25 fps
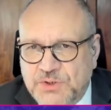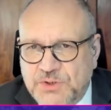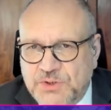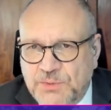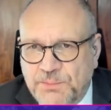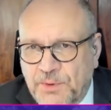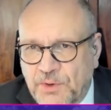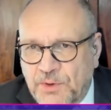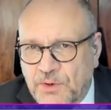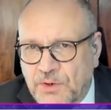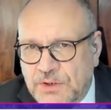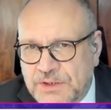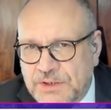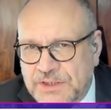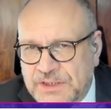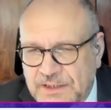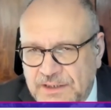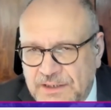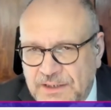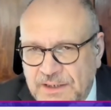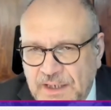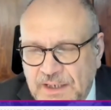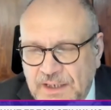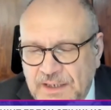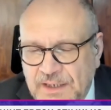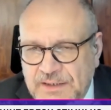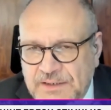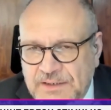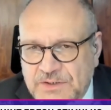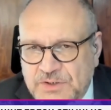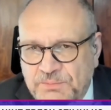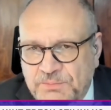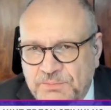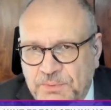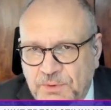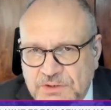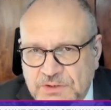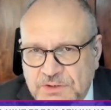support
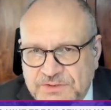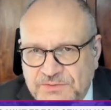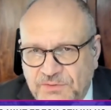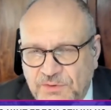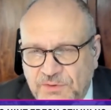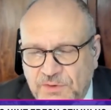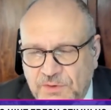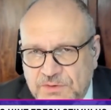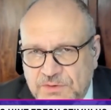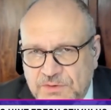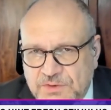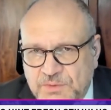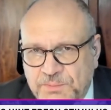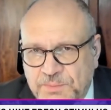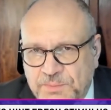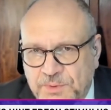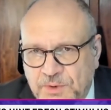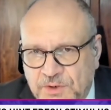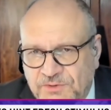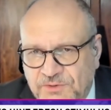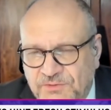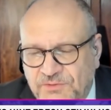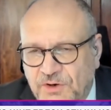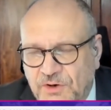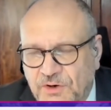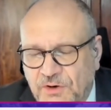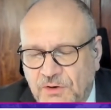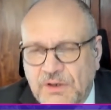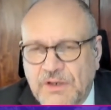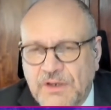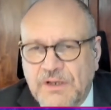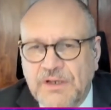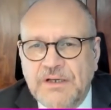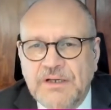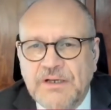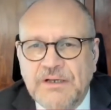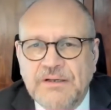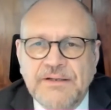support for, support for uh,
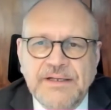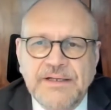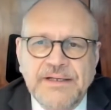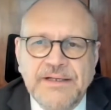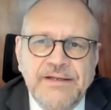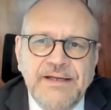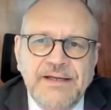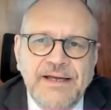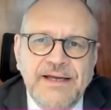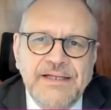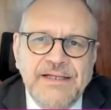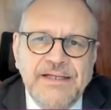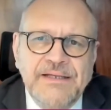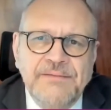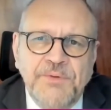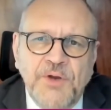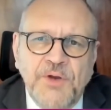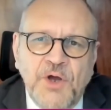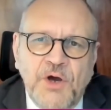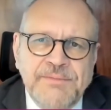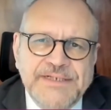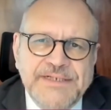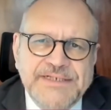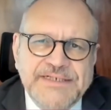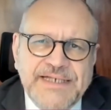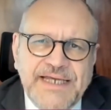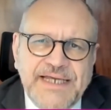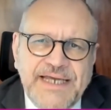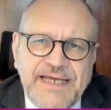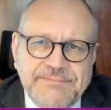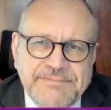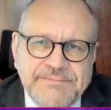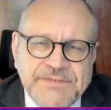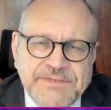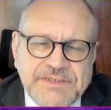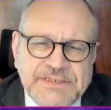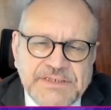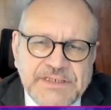uh, unemployment
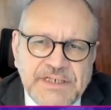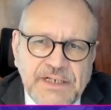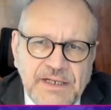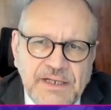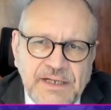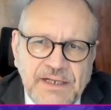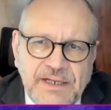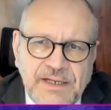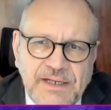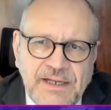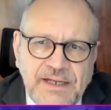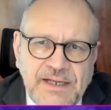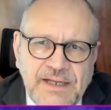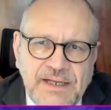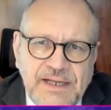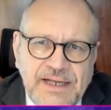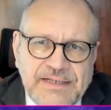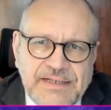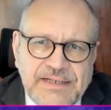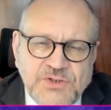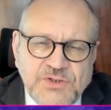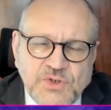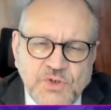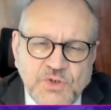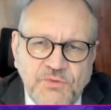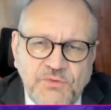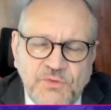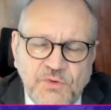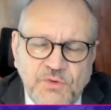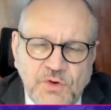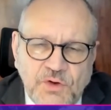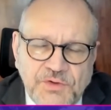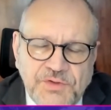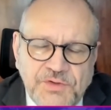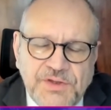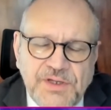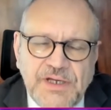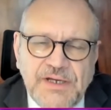schemes, uh, and so
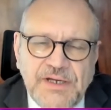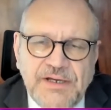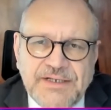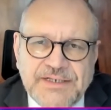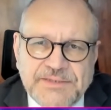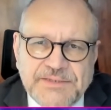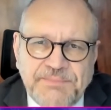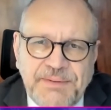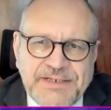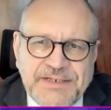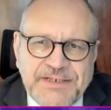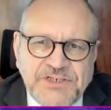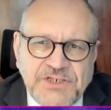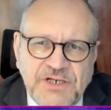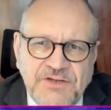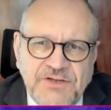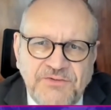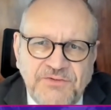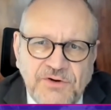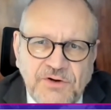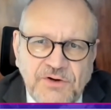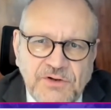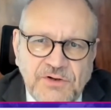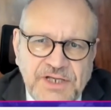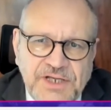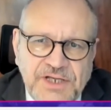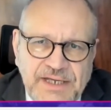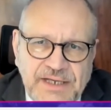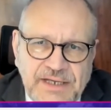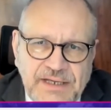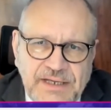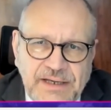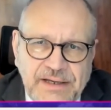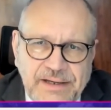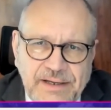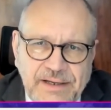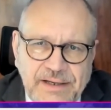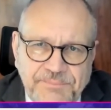forth, especially for
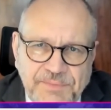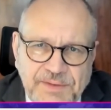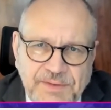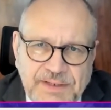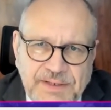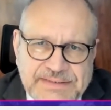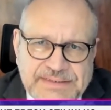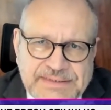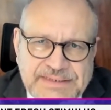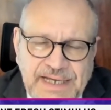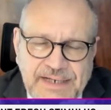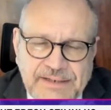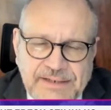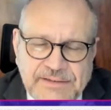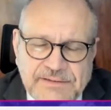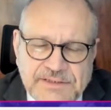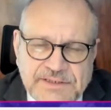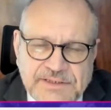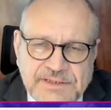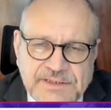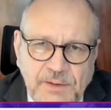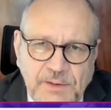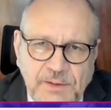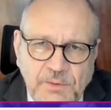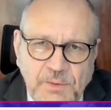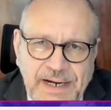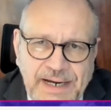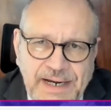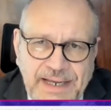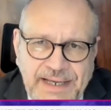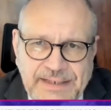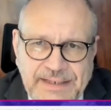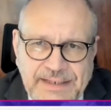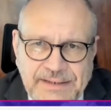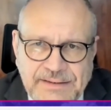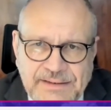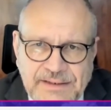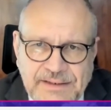the um, sectors that were
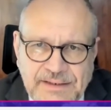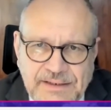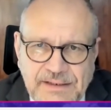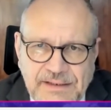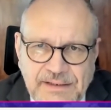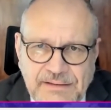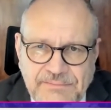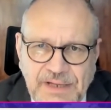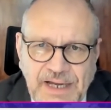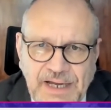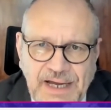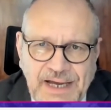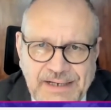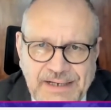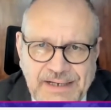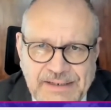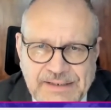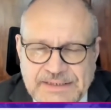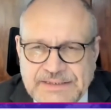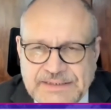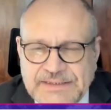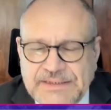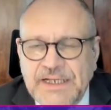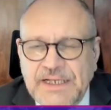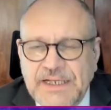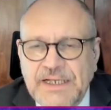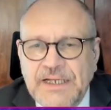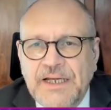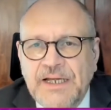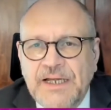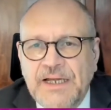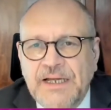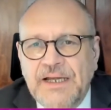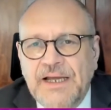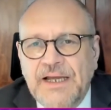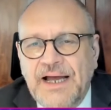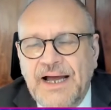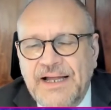hit hardest.
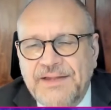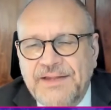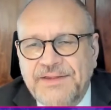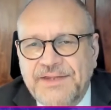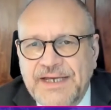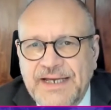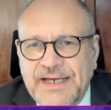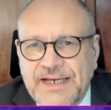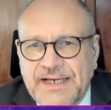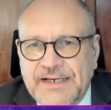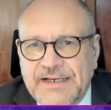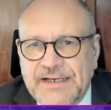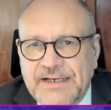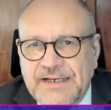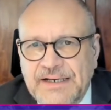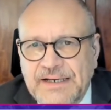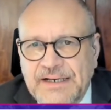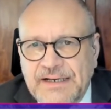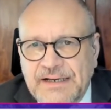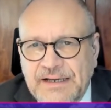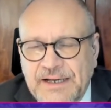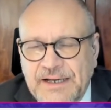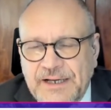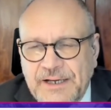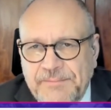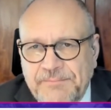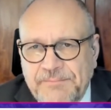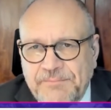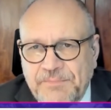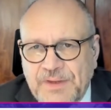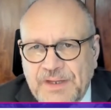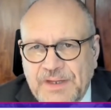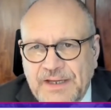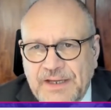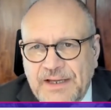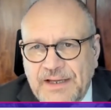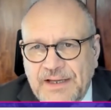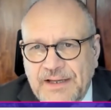I think
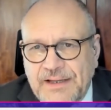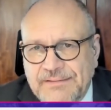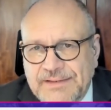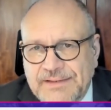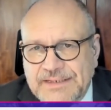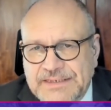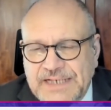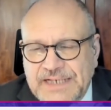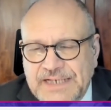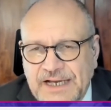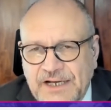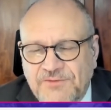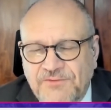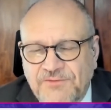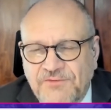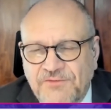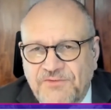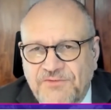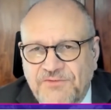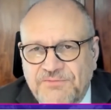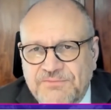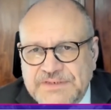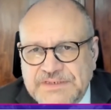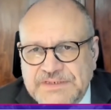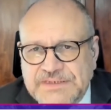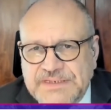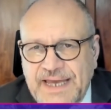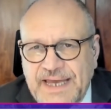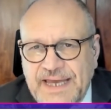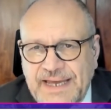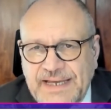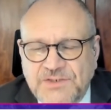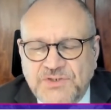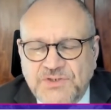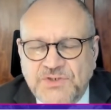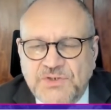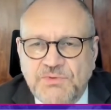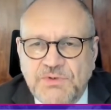um, the second
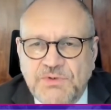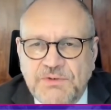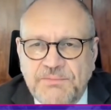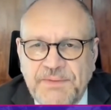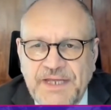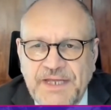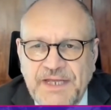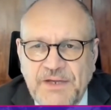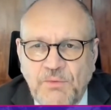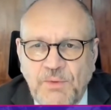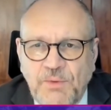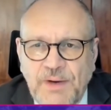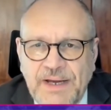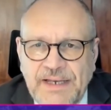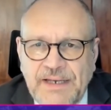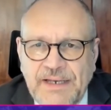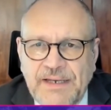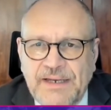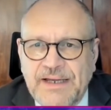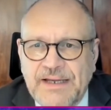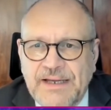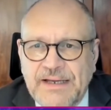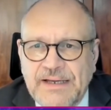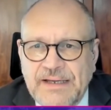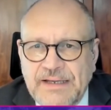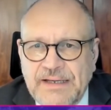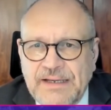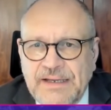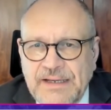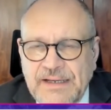stage would be when the